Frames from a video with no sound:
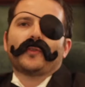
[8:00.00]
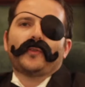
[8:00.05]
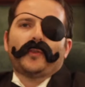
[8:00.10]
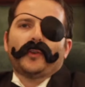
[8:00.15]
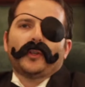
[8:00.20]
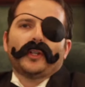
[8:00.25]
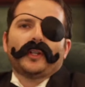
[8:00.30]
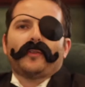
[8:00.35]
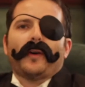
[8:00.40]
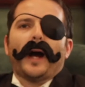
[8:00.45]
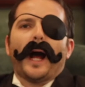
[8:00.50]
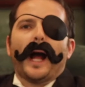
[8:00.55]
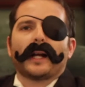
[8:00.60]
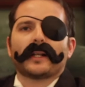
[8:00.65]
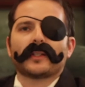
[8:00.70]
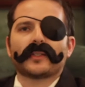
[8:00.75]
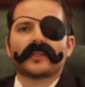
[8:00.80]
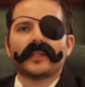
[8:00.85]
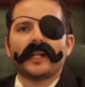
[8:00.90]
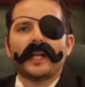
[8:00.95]
Fuller
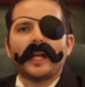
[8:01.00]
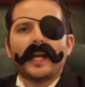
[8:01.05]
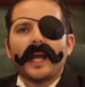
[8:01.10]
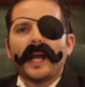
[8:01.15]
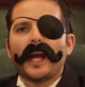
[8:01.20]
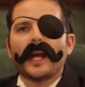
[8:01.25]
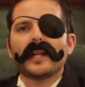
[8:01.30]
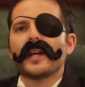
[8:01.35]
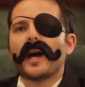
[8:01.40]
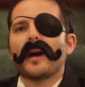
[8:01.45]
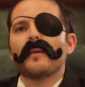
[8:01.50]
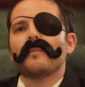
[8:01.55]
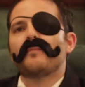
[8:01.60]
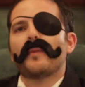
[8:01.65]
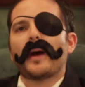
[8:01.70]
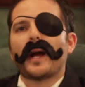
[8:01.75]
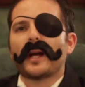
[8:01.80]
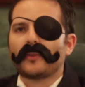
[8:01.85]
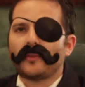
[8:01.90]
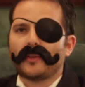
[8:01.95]
Wax, and I'm
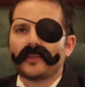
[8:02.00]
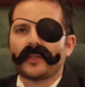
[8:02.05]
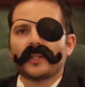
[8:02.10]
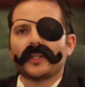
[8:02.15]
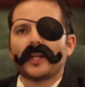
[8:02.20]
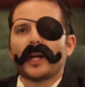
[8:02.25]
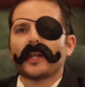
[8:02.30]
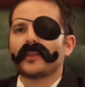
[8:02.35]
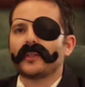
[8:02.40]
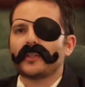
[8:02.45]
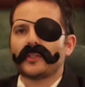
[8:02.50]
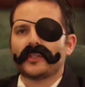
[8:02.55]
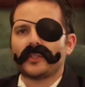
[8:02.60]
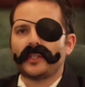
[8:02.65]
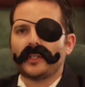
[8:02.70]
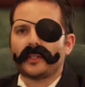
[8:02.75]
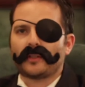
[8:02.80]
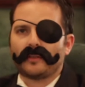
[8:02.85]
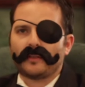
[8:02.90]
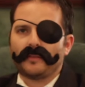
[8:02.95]
back with another
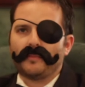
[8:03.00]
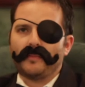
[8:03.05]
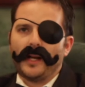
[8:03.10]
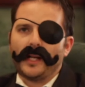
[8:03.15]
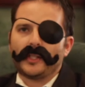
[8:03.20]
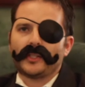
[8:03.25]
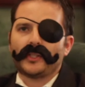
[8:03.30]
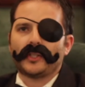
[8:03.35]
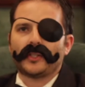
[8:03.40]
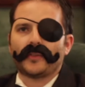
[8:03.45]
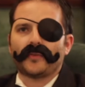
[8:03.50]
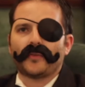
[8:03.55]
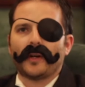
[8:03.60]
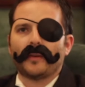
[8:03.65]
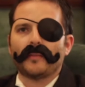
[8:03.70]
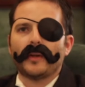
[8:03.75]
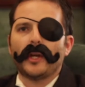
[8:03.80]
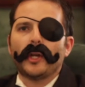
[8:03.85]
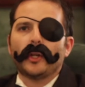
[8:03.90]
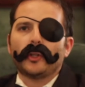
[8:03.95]
secret message
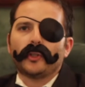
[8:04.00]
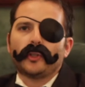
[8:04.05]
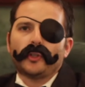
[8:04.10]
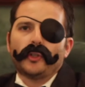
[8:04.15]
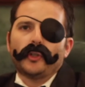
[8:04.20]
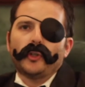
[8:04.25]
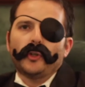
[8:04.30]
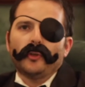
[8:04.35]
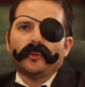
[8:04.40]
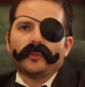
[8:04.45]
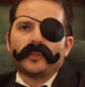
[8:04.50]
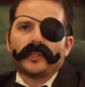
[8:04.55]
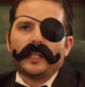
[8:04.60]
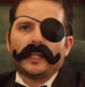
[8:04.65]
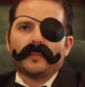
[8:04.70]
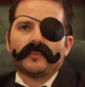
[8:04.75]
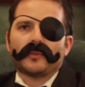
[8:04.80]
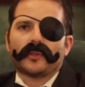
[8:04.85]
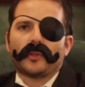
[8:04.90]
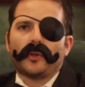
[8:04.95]
from
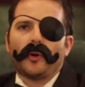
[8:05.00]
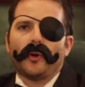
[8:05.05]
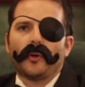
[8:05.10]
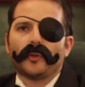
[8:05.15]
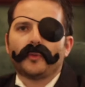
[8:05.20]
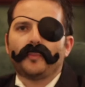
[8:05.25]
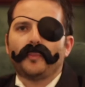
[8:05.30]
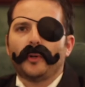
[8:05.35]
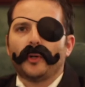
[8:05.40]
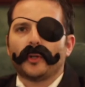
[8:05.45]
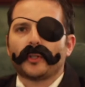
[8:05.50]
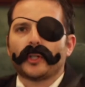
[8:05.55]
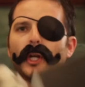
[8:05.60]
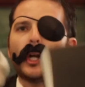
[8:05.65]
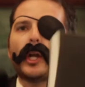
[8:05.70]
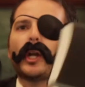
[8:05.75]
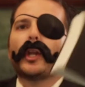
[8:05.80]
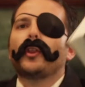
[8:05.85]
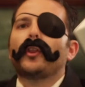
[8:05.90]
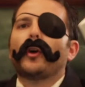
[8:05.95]
Q-Tip's code book,
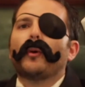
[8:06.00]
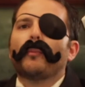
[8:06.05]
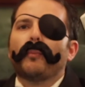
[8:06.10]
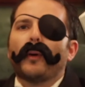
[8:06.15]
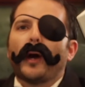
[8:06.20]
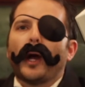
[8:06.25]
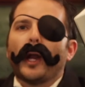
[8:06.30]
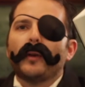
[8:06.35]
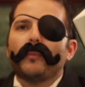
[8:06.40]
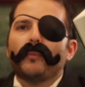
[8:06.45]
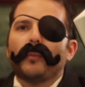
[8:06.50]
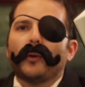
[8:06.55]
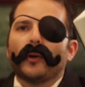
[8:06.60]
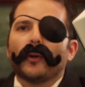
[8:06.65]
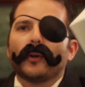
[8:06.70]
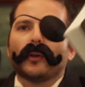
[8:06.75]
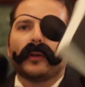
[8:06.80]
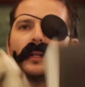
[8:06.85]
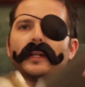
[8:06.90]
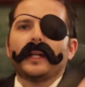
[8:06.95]
the
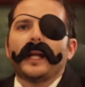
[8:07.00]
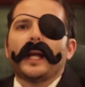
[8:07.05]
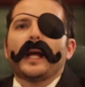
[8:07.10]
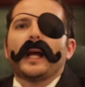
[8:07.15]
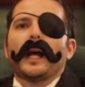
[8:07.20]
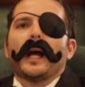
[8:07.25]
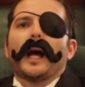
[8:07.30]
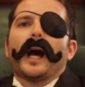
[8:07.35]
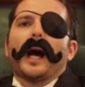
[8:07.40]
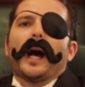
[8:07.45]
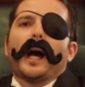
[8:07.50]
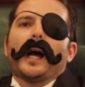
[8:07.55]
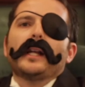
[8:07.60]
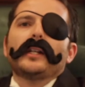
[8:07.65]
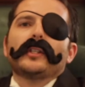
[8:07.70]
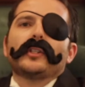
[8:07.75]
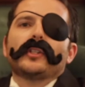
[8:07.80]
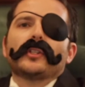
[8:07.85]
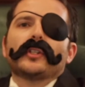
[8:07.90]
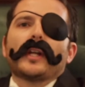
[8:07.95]
Bible.
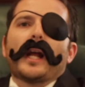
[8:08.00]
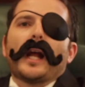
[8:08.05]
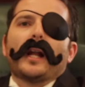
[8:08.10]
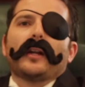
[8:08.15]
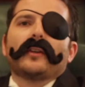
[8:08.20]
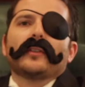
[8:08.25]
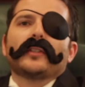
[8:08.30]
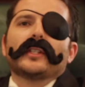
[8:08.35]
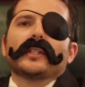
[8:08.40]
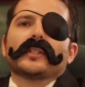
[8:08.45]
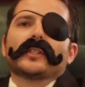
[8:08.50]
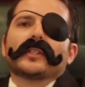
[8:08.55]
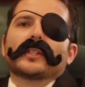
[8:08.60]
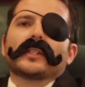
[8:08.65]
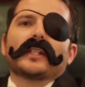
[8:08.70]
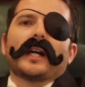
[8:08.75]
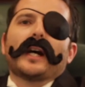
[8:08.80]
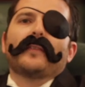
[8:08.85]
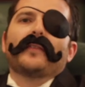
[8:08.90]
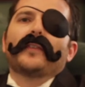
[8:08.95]
I shall
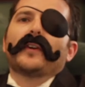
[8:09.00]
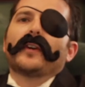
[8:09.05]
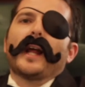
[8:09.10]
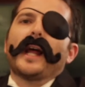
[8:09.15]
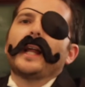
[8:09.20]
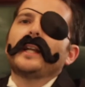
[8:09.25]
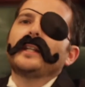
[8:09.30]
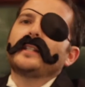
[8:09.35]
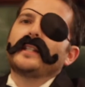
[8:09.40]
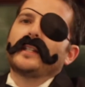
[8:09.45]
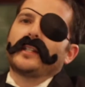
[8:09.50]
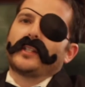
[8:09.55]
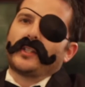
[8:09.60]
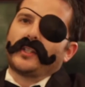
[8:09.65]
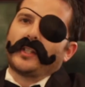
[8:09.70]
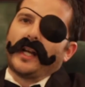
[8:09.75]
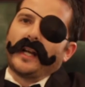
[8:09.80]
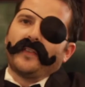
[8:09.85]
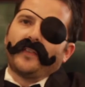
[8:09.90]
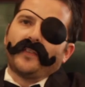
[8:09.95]
discover and
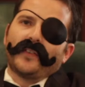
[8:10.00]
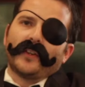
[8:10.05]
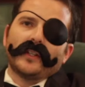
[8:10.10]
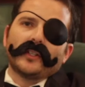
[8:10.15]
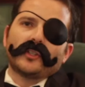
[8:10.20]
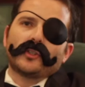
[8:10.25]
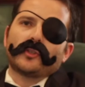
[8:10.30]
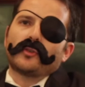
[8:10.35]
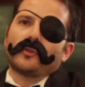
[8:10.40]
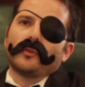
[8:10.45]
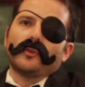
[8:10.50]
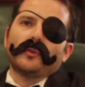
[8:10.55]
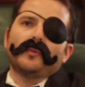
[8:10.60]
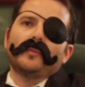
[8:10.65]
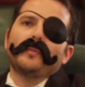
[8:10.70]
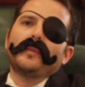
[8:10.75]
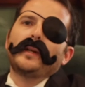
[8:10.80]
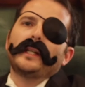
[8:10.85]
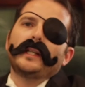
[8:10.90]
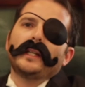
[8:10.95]
decipher its true
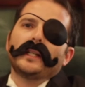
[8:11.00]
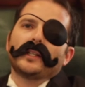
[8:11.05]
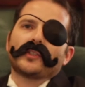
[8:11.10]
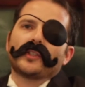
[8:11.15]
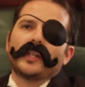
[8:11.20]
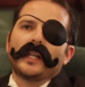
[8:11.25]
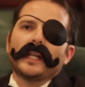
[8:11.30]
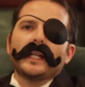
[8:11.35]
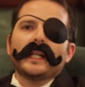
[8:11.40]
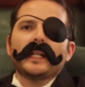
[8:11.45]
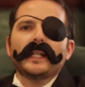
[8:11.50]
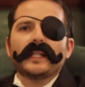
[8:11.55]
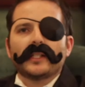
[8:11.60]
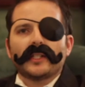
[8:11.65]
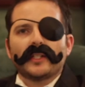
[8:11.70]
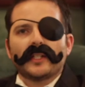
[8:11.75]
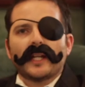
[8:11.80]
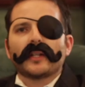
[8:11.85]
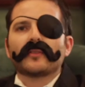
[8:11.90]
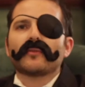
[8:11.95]
meanings.
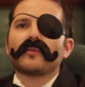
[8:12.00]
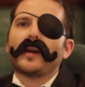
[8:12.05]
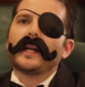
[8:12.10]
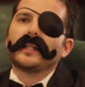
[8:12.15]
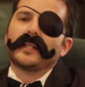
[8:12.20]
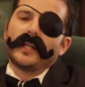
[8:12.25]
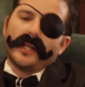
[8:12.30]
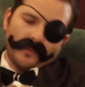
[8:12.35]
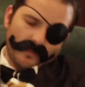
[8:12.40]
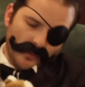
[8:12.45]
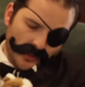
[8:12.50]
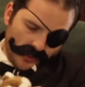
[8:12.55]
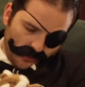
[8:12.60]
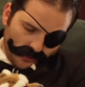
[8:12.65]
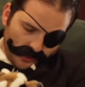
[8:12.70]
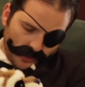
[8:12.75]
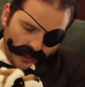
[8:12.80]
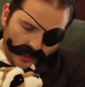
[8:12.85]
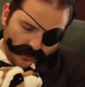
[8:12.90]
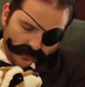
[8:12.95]
Isn't that right,
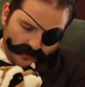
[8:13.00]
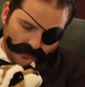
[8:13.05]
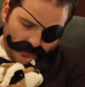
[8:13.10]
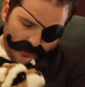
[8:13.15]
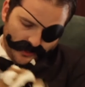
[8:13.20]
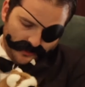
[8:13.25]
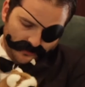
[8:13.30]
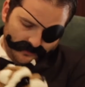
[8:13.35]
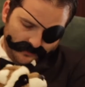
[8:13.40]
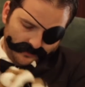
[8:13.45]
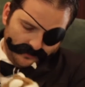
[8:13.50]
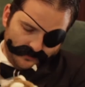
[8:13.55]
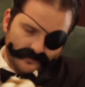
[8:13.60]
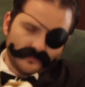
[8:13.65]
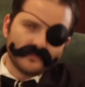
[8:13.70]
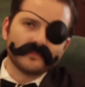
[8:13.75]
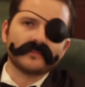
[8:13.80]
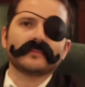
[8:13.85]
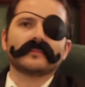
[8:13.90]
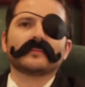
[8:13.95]
Mr. Cuddles?
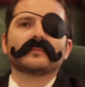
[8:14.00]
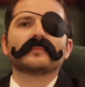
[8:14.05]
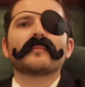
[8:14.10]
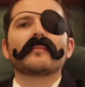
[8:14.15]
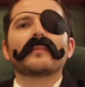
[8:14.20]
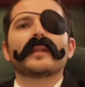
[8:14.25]
Mm.